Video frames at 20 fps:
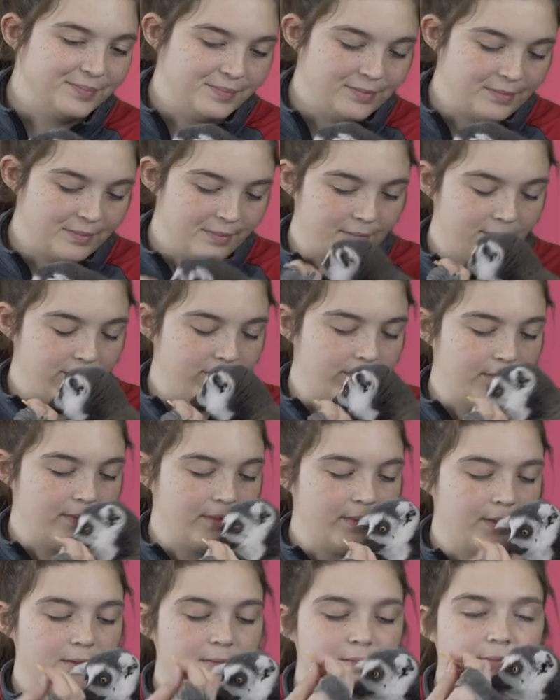
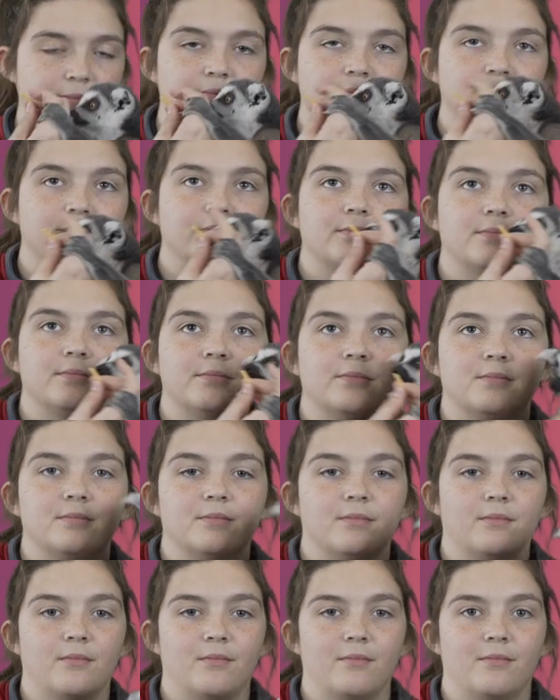
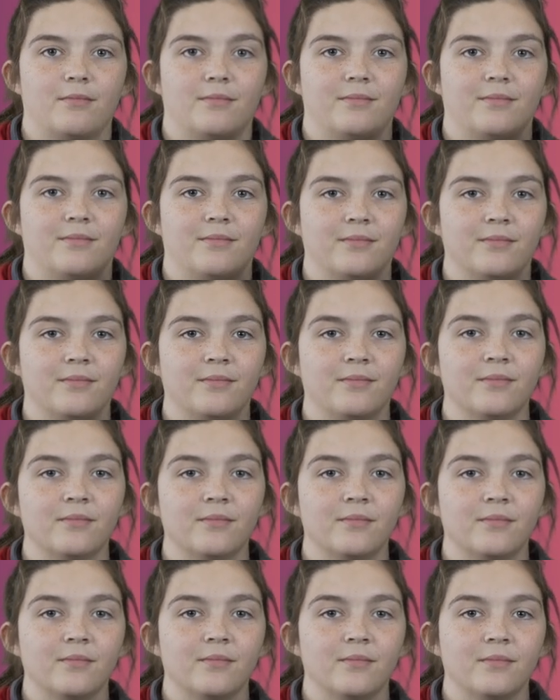
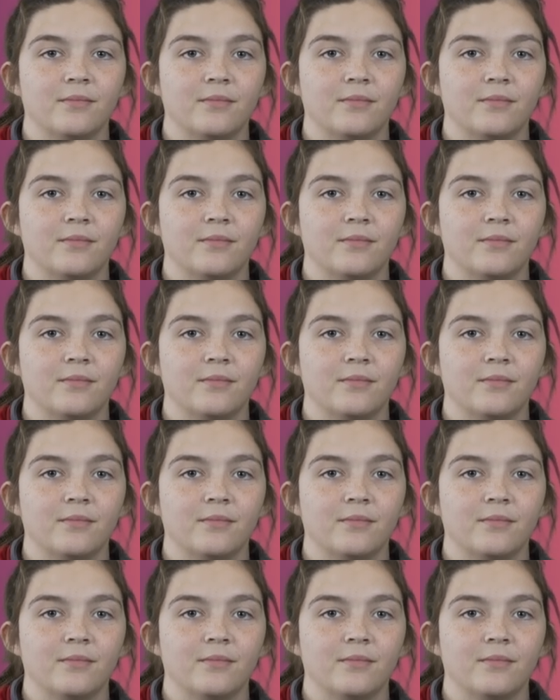(silent)